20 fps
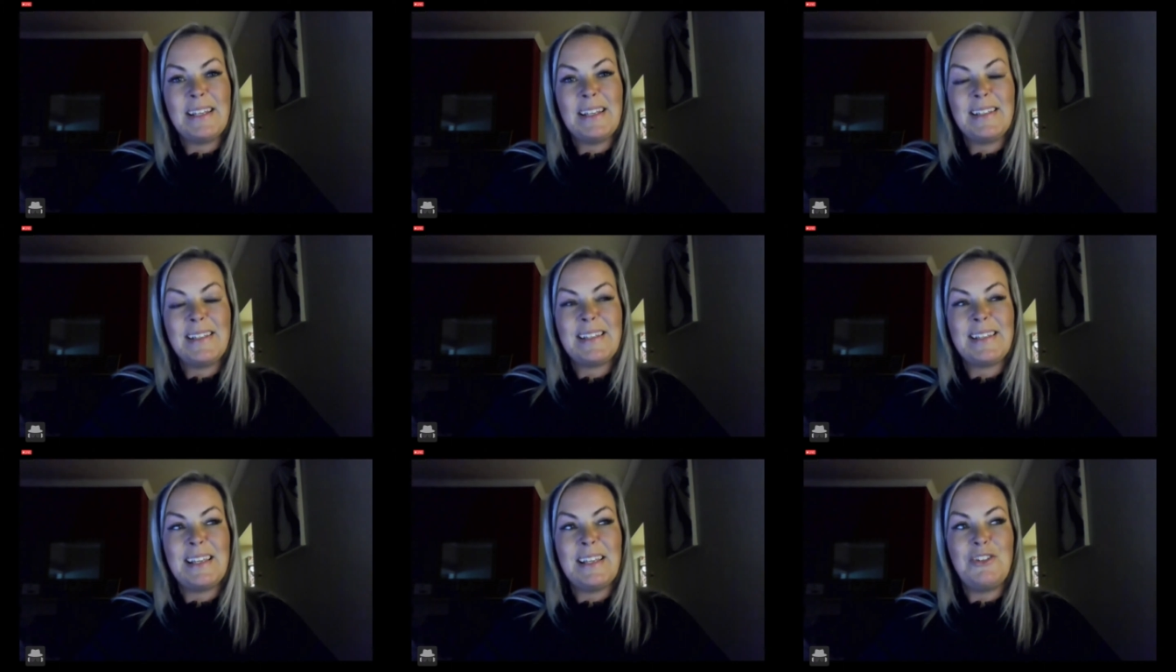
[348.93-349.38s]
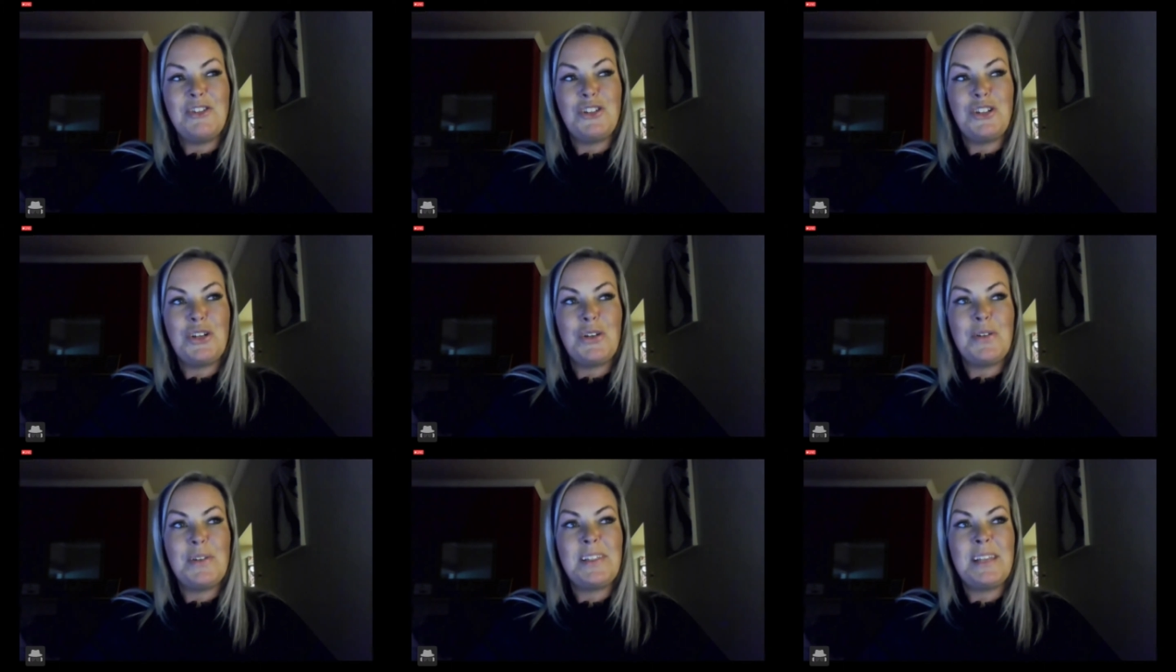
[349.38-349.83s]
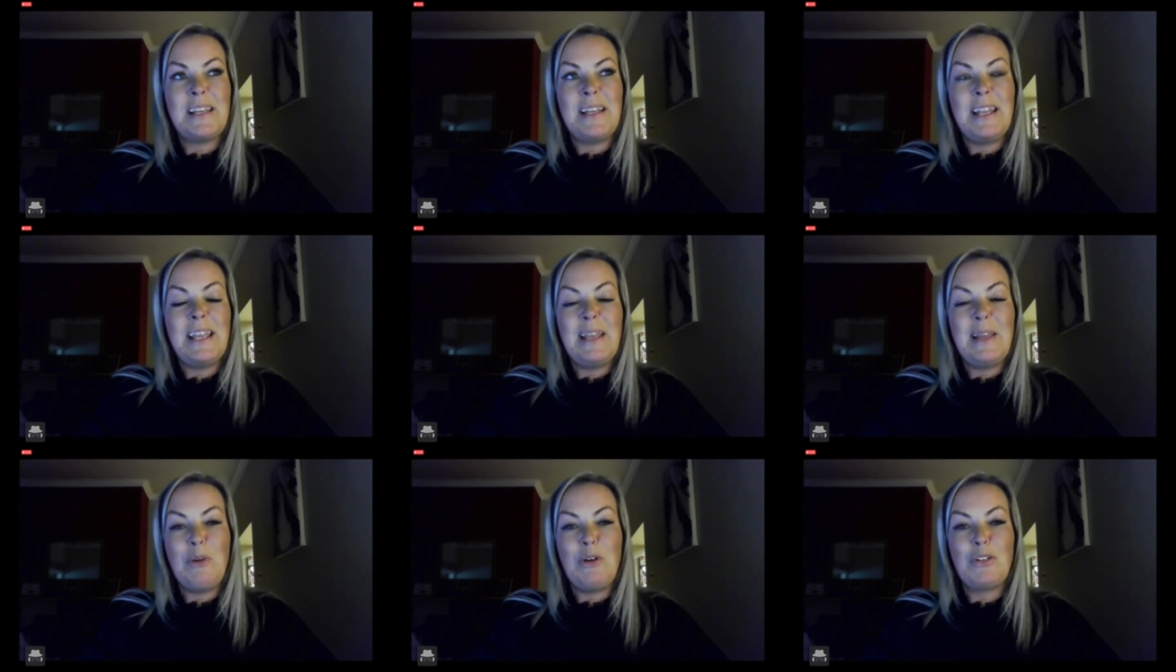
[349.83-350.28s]
It's
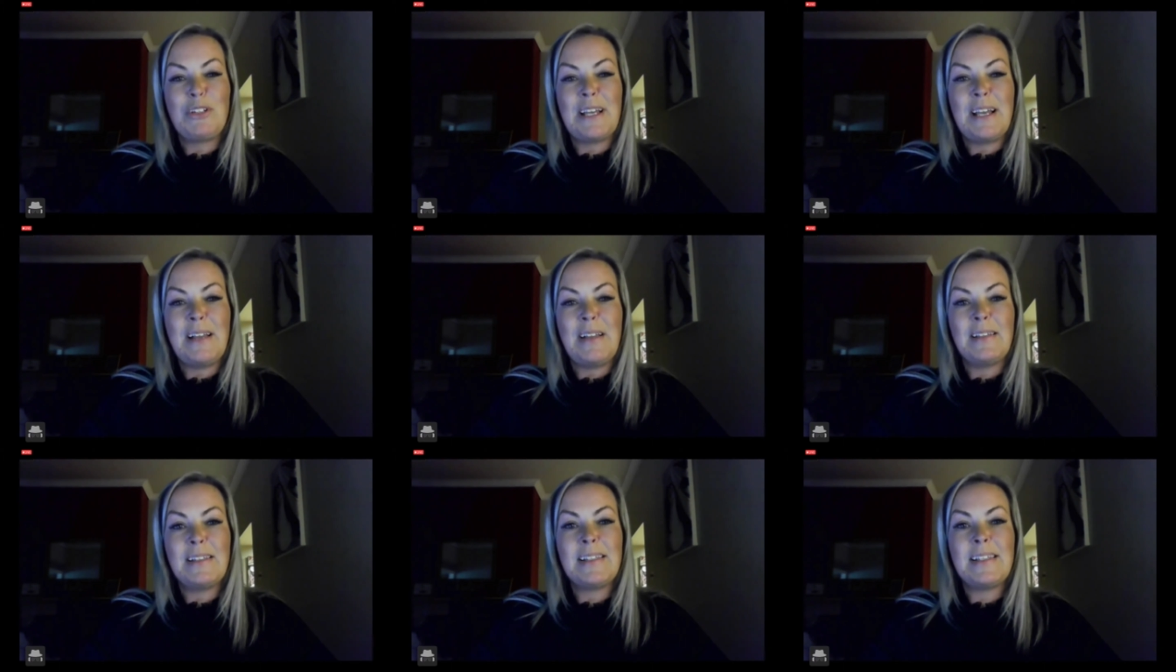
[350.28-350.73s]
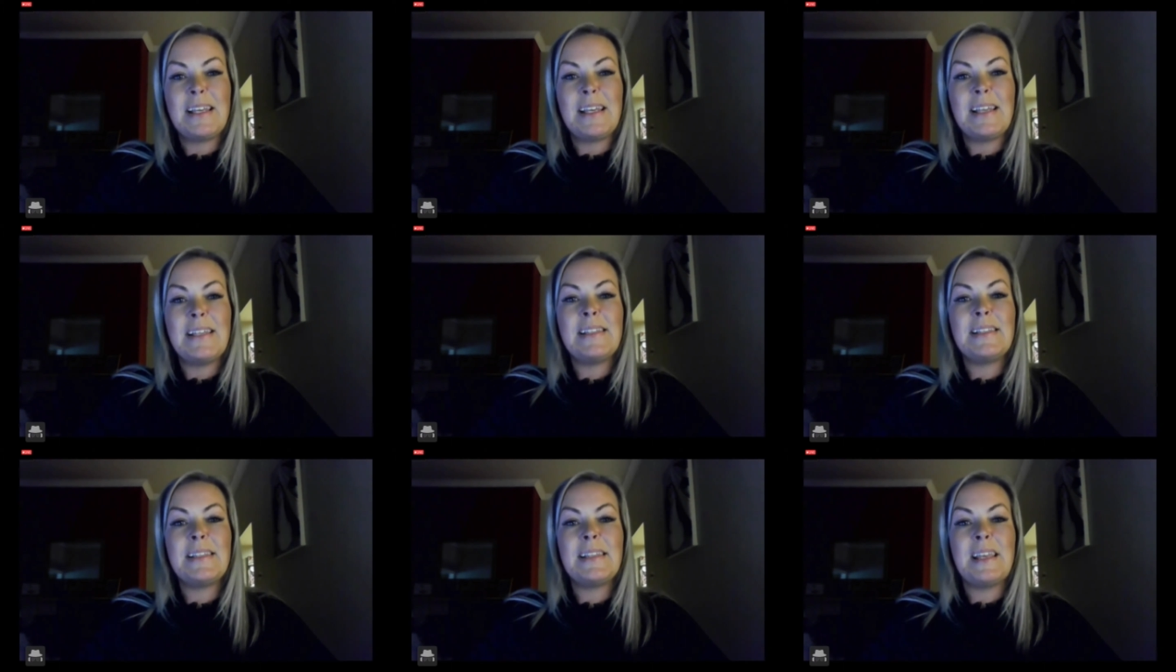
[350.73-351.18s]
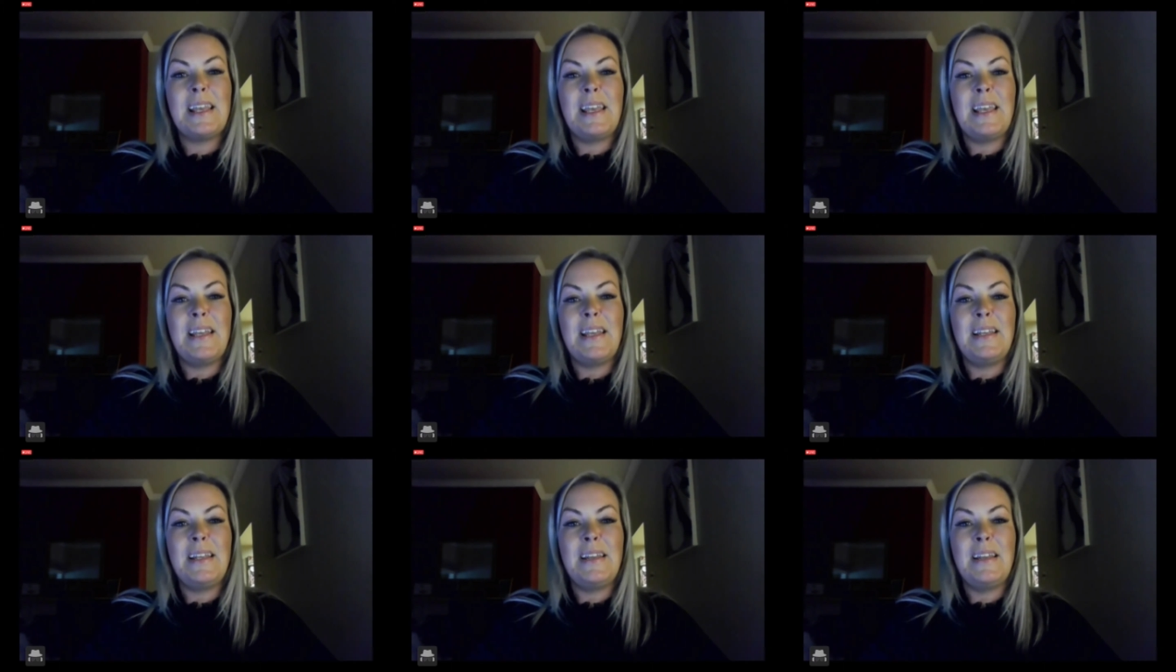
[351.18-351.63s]
introducing hemodialysis
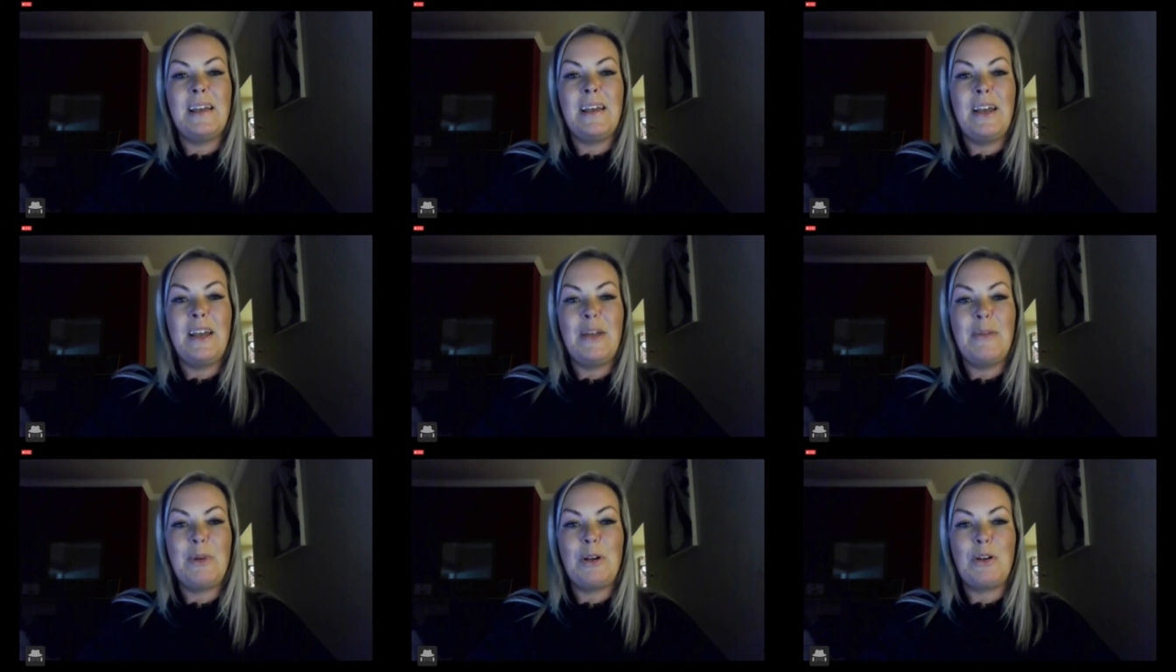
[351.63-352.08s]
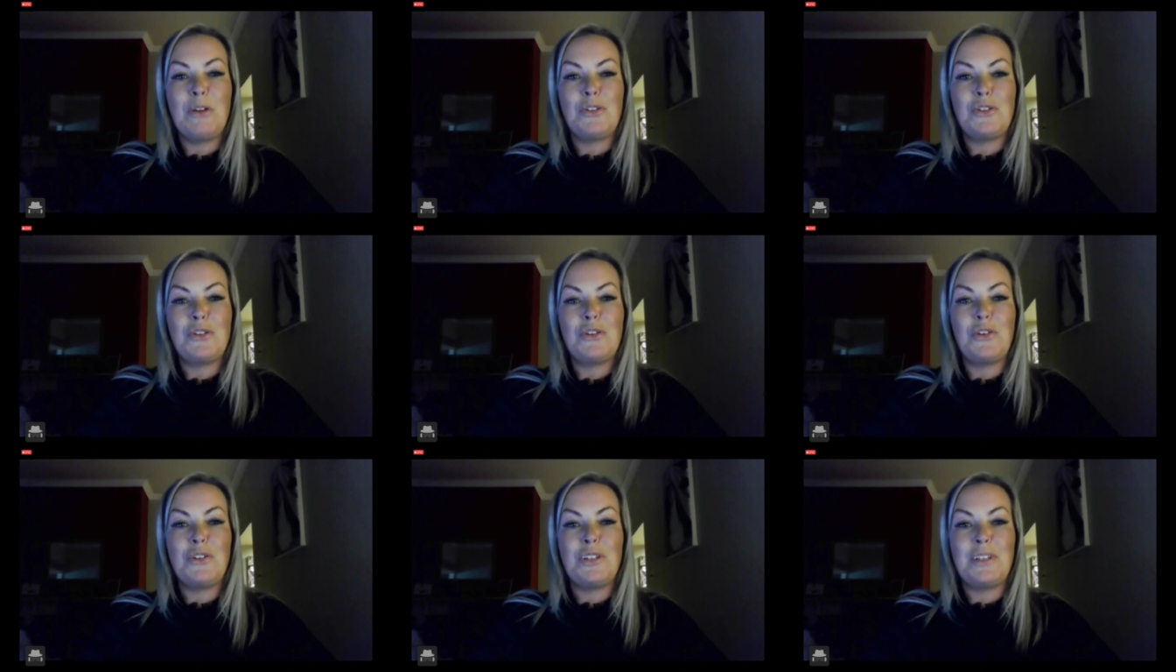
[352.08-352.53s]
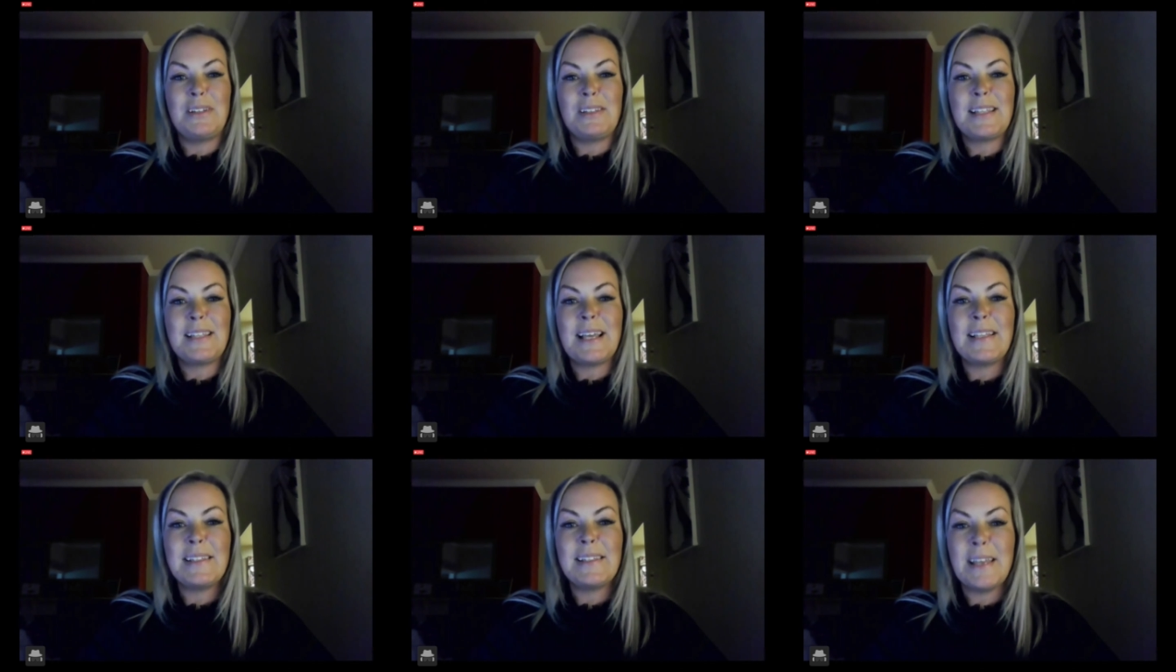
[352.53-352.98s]
in uh, the custodial
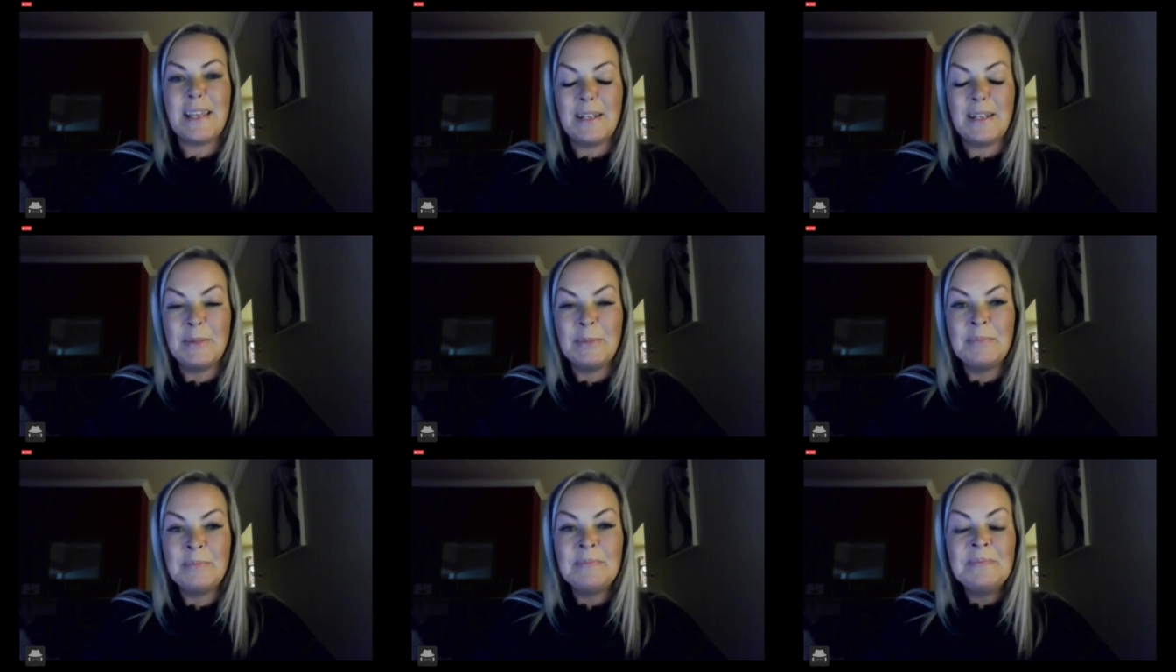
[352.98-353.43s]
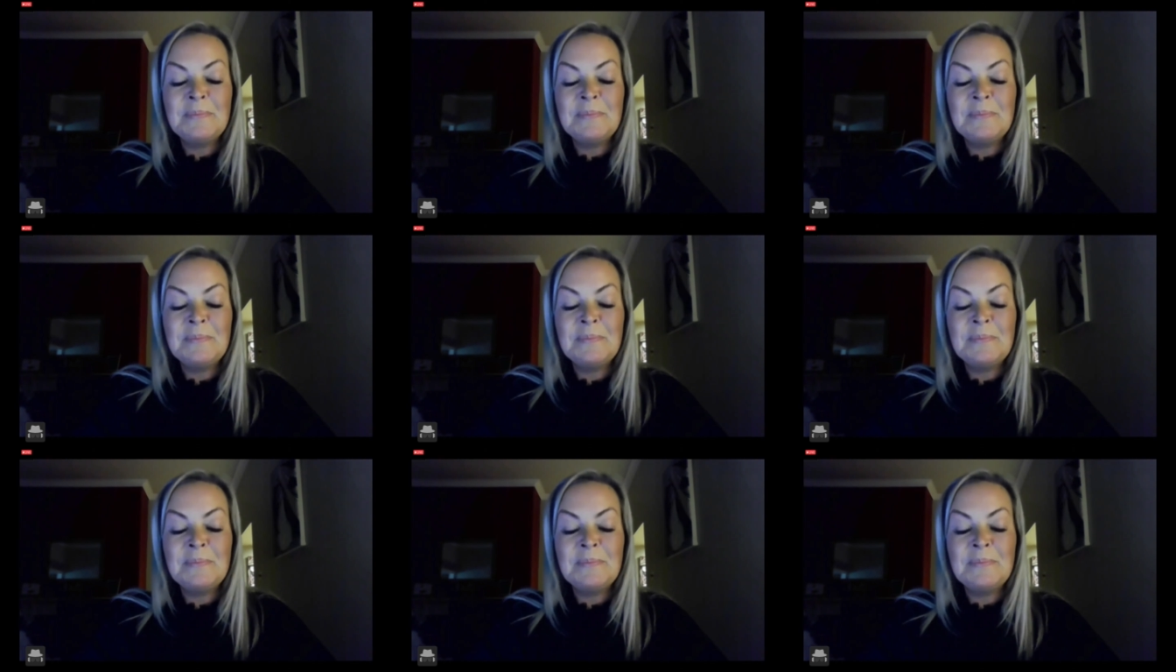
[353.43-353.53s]
setting.